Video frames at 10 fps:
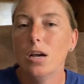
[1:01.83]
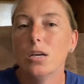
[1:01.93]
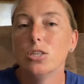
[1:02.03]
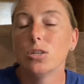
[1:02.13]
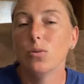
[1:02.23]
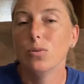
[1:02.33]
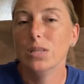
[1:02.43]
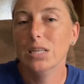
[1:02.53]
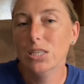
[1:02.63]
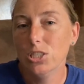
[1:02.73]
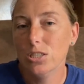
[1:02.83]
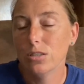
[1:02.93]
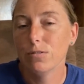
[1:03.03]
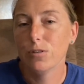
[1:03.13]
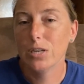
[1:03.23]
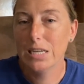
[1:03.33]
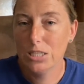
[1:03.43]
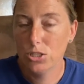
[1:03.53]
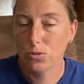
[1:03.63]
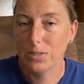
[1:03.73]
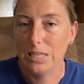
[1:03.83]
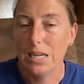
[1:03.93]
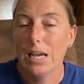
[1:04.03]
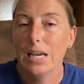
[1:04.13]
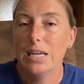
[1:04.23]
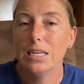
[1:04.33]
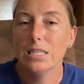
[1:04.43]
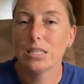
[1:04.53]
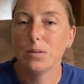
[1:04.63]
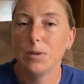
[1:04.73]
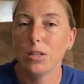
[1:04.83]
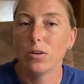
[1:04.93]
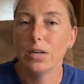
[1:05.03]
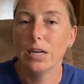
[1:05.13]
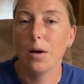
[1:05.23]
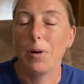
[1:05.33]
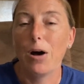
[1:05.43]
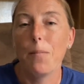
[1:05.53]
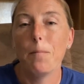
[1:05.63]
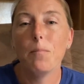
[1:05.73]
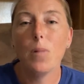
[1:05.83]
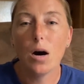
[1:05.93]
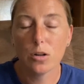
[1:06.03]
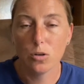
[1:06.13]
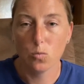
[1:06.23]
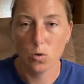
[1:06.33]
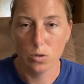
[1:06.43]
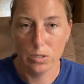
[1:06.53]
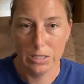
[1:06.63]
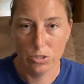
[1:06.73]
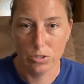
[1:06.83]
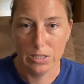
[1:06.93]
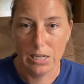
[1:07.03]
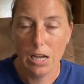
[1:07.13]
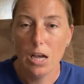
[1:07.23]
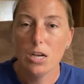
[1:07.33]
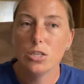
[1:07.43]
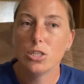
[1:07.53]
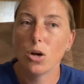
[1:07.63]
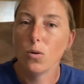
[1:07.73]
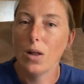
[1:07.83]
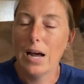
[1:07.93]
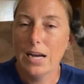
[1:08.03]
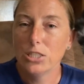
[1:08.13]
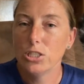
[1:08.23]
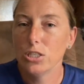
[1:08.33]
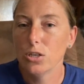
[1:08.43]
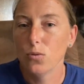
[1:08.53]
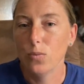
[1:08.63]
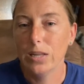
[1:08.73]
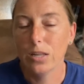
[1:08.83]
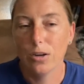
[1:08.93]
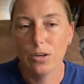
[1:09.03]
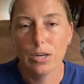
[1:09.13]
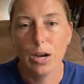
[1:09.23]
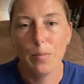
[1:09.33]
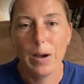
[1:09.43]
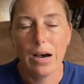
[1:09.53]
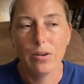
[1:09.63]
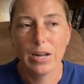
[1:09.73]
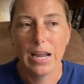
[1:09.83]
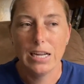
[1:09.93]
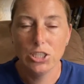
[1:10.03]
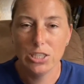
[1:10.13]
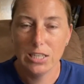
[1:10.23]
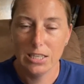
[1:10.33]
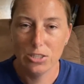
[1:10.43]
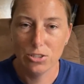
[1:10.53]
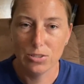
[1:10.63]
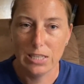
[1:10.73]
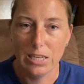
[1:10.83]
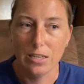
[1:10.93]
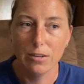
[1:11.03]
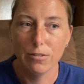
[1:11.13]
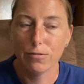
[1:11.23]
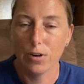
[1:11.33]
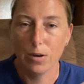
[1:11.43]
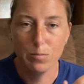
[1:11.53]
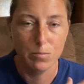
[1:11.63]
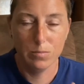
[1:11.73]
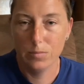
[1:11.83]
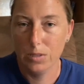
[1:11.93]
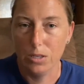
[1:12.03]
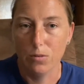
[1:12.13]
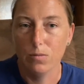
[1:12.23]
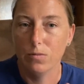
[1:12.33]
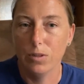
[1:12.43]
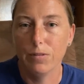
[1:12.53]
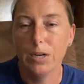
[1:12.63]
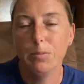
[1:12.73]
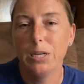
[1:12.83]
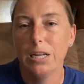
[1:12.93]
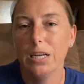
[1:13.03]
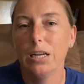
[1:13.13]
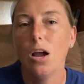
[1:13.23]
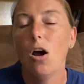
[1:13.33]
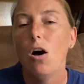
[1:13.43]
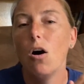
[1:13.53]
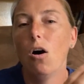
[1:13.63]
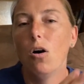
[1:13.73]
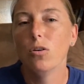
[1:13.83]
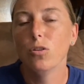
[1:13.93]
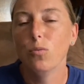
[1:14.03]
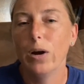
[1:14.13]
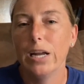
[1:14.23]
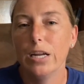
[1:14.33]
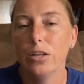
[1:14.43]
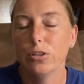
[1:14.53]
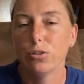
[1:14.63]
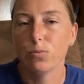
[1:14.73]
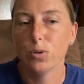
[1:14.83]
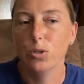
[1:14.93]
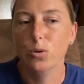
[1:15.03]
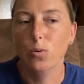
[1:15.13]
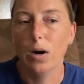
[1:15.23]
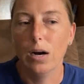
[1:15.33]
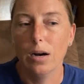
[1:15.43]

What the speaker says: So this year for history, he is going to be learning about modern world history. So last year we learned about ancient history from, the very beginning all the way through,